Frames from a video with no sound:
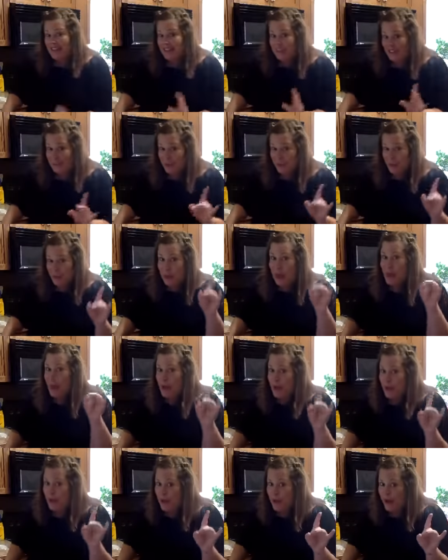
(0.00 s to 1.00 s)
to,
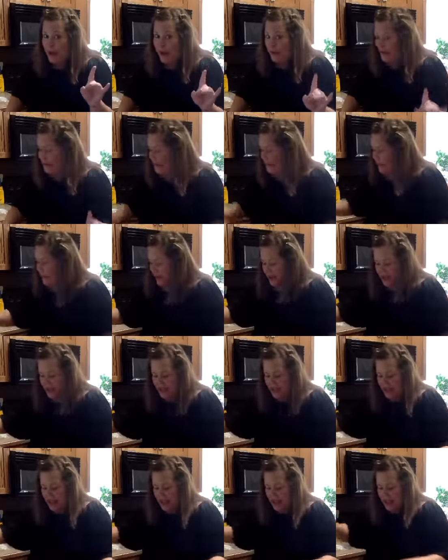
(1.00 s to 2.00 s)
wait for it,
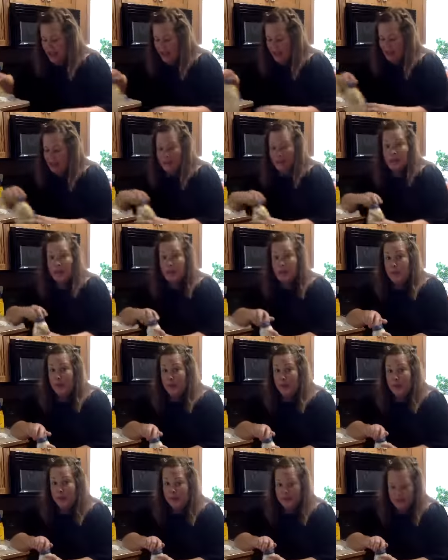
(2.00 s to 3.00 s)
a little
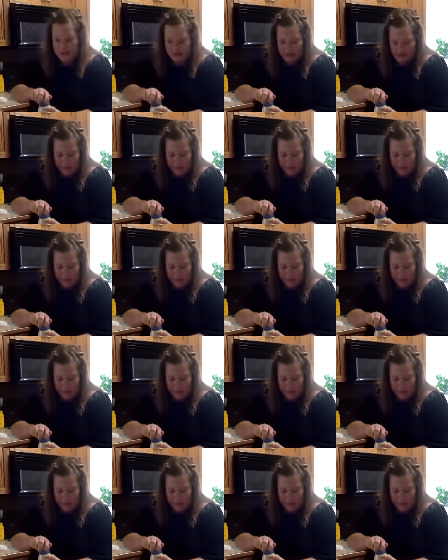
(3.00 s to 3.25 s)
bit,